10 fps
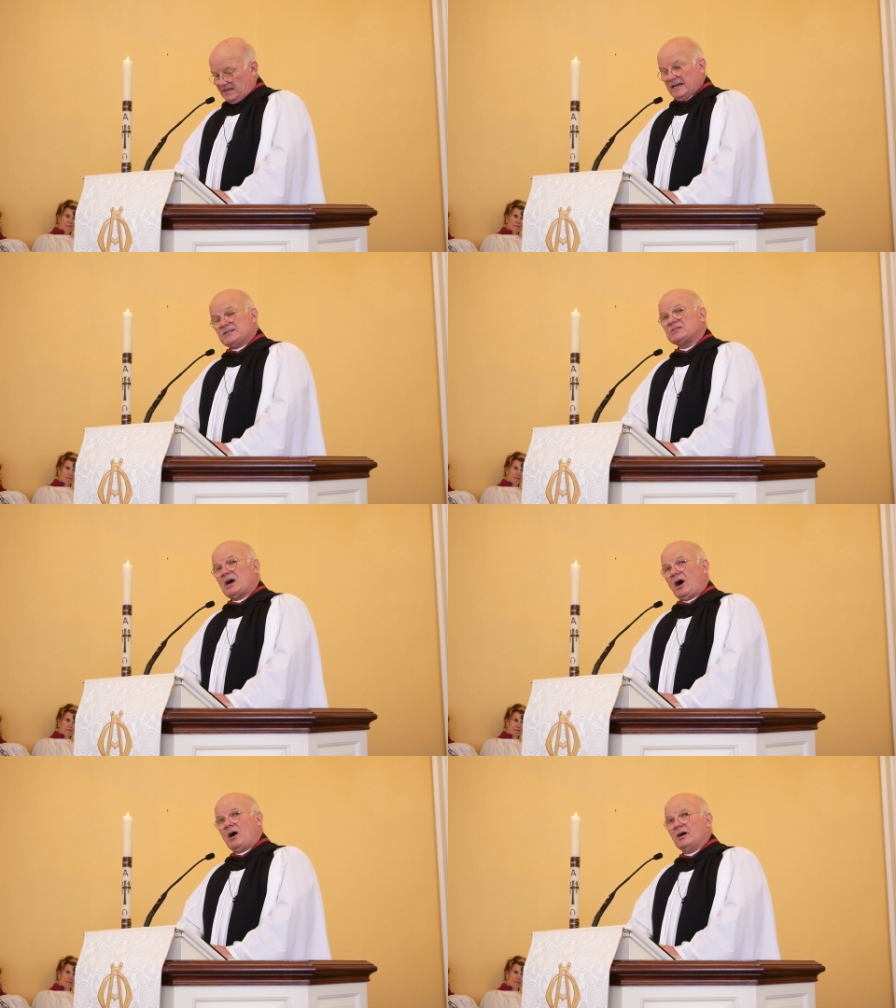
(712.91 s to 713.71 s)
It's
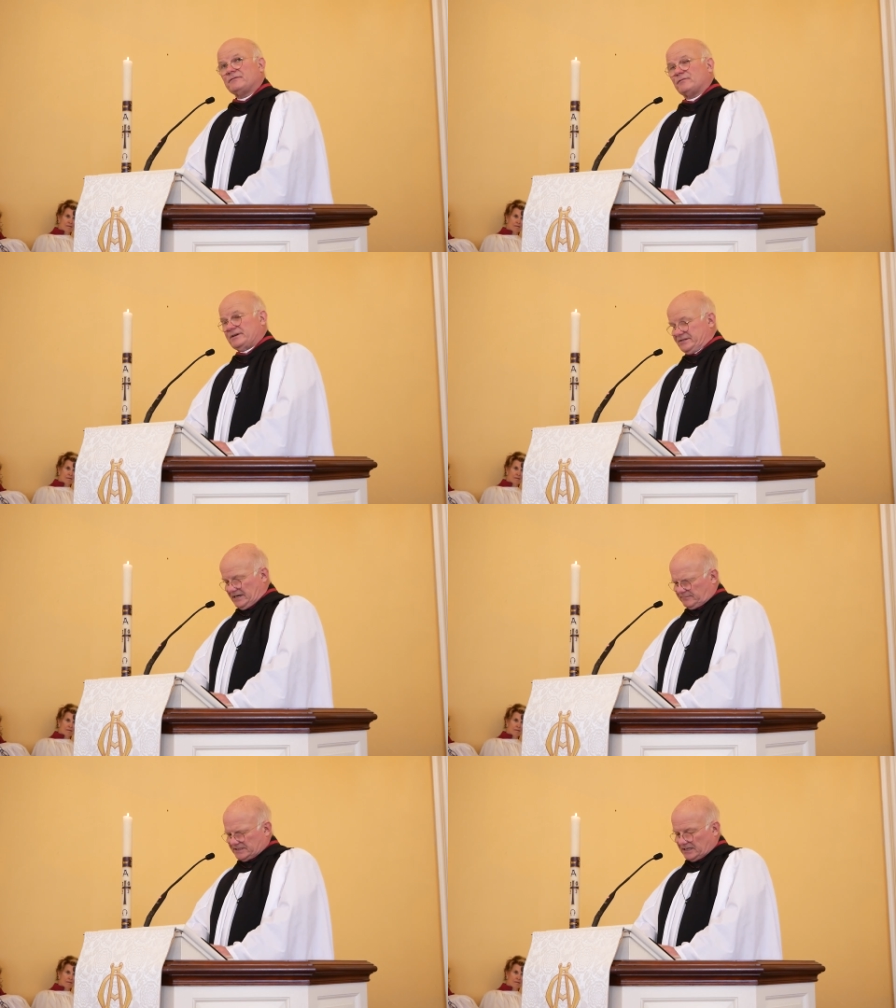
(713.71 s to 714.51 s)
hard for us
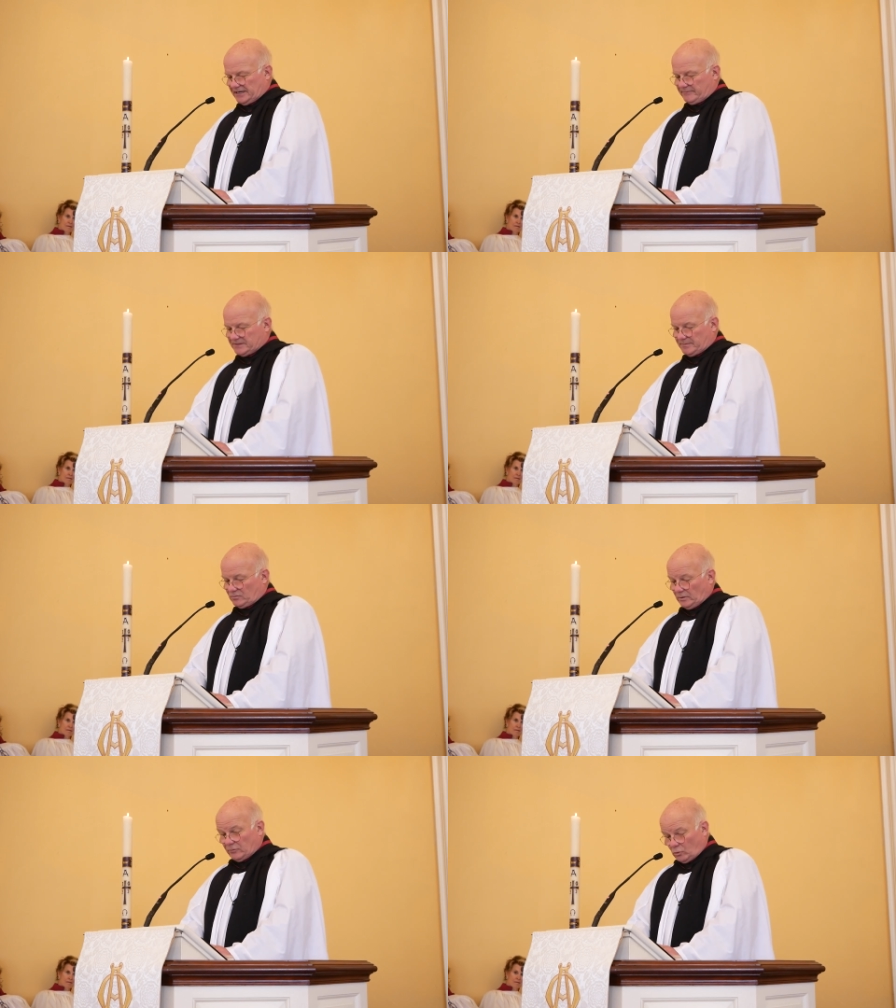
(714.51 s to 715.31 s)
sometimes,
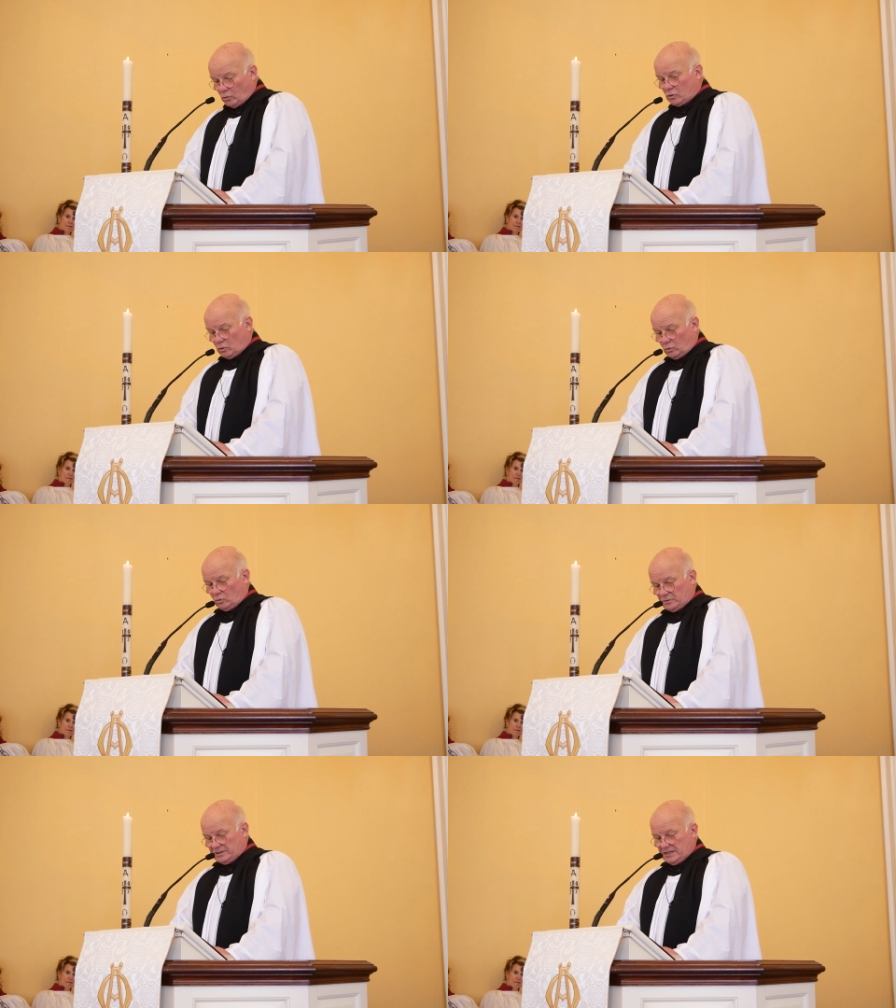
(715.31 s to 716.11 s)
but we're all
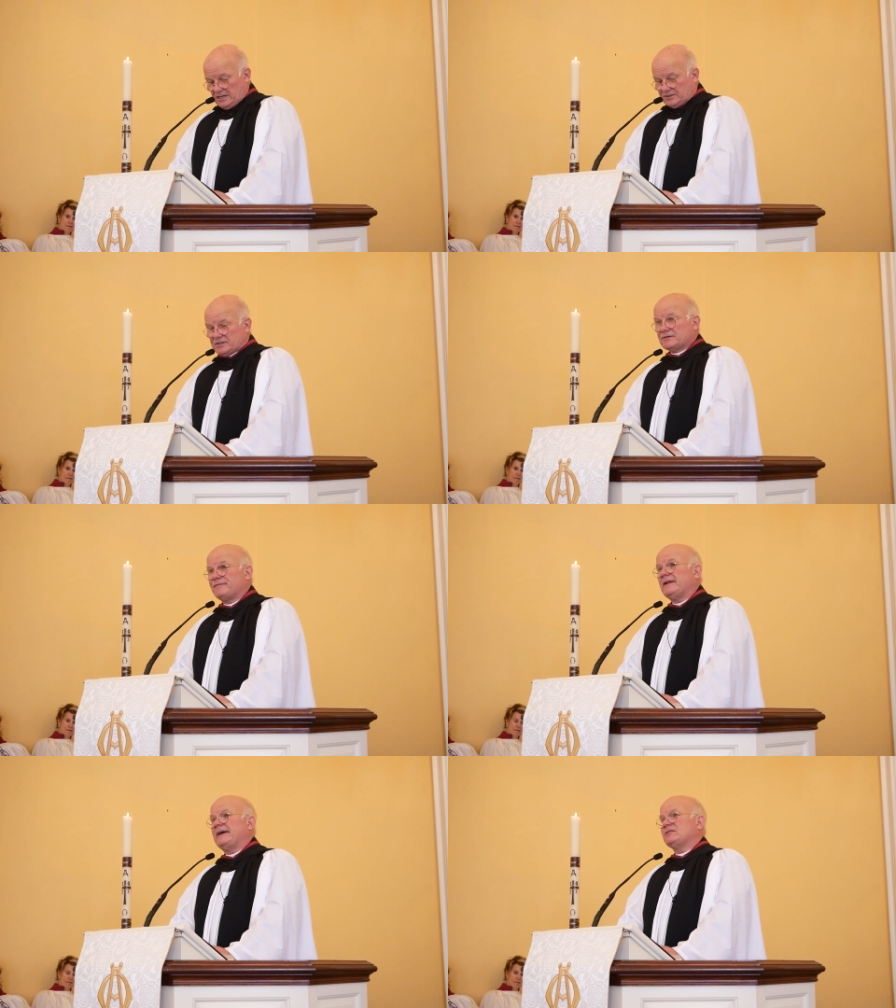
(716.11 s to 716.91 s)
called to
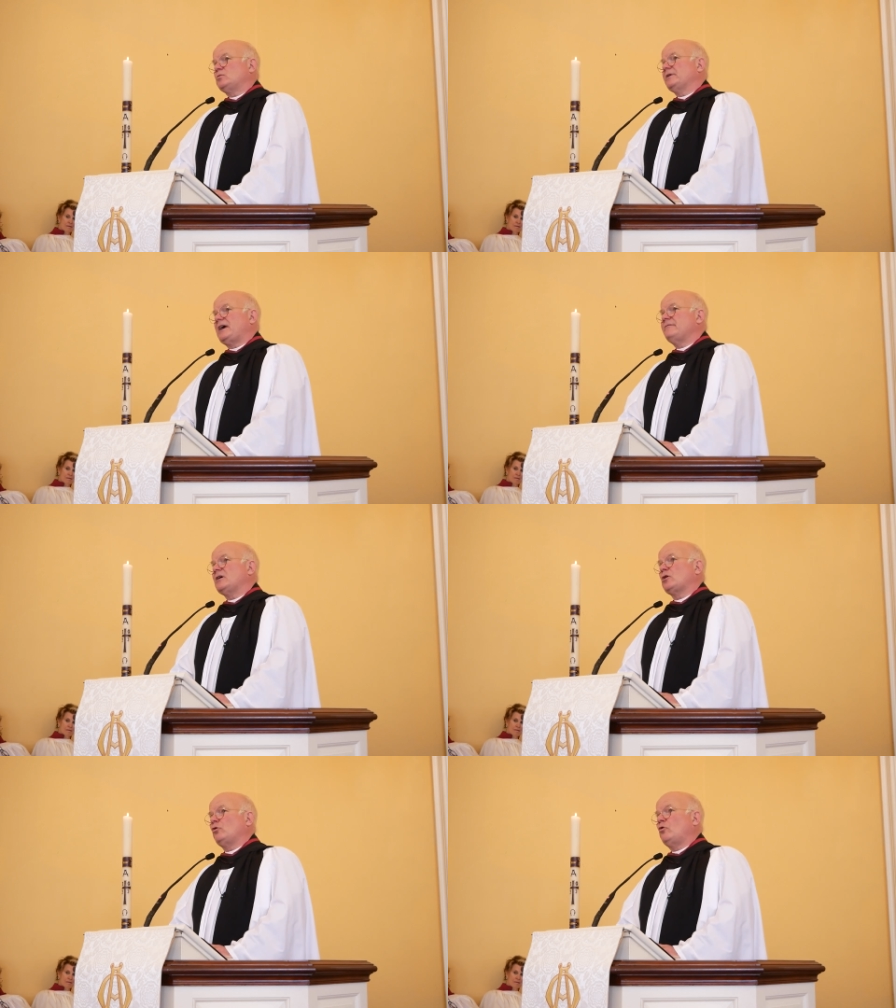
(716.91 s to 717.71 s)
deflect whatever
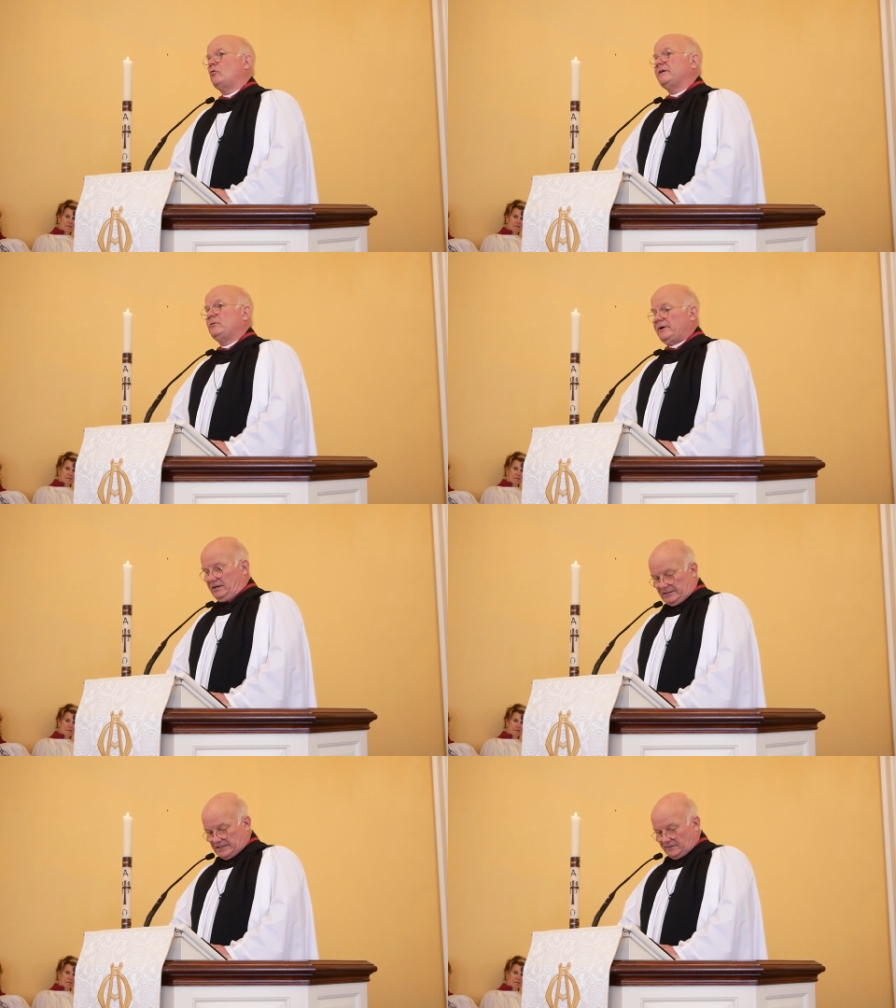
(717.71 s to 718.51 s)
glory we
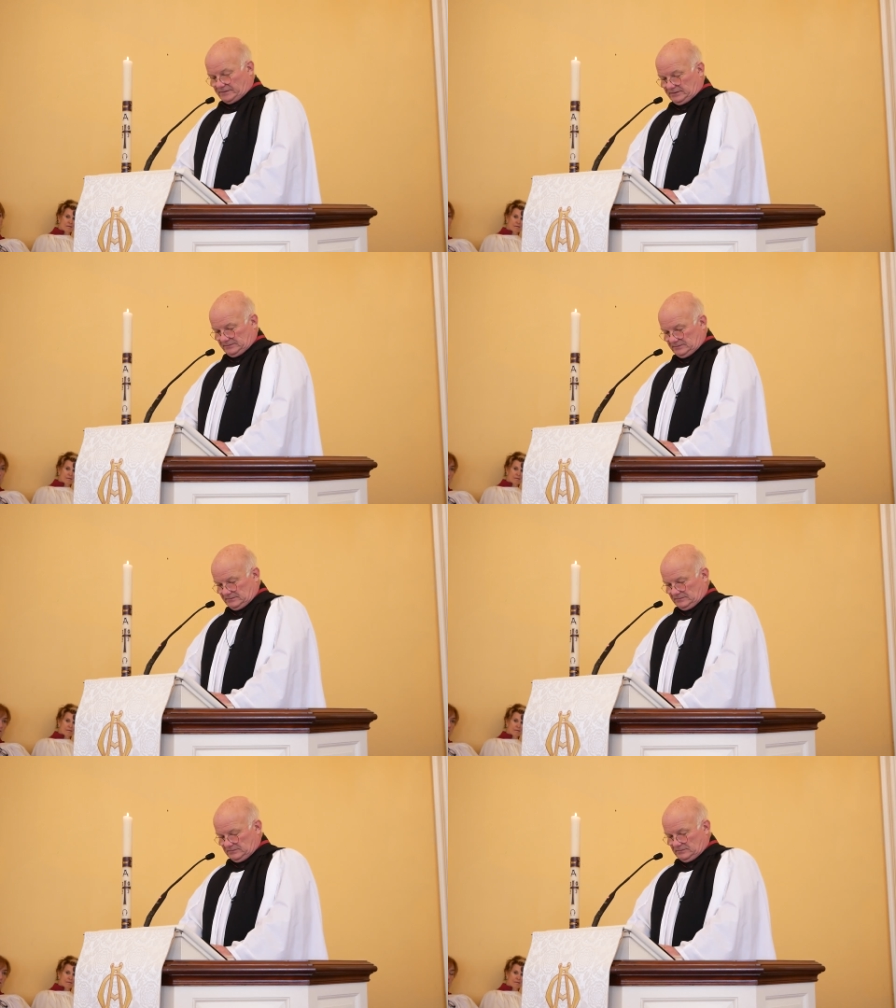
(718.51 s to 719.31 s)
are given,
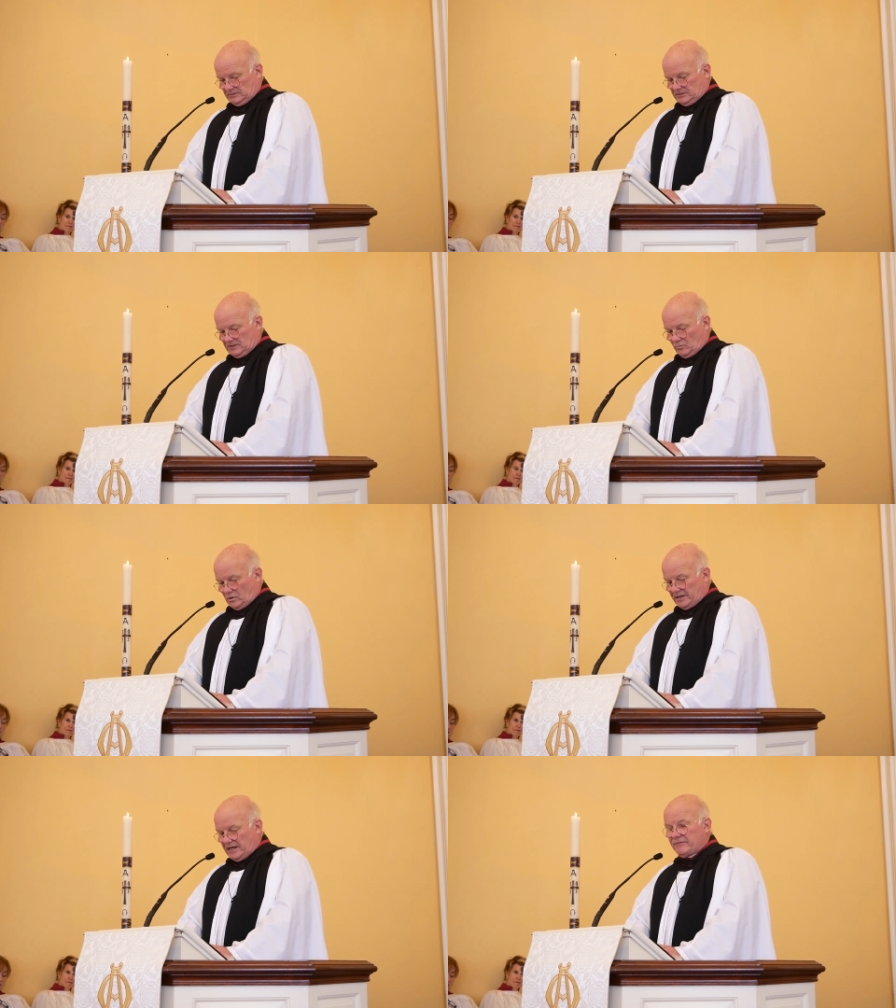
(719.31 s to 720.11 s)

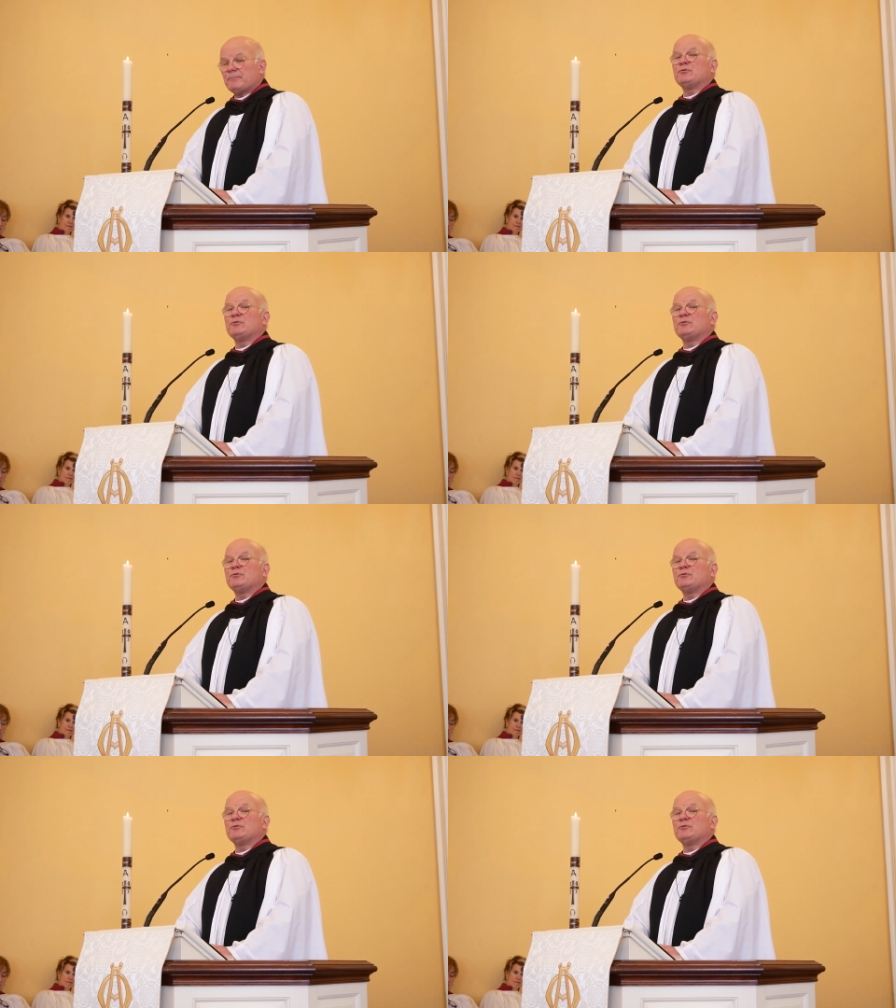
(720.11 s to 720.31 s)
whatever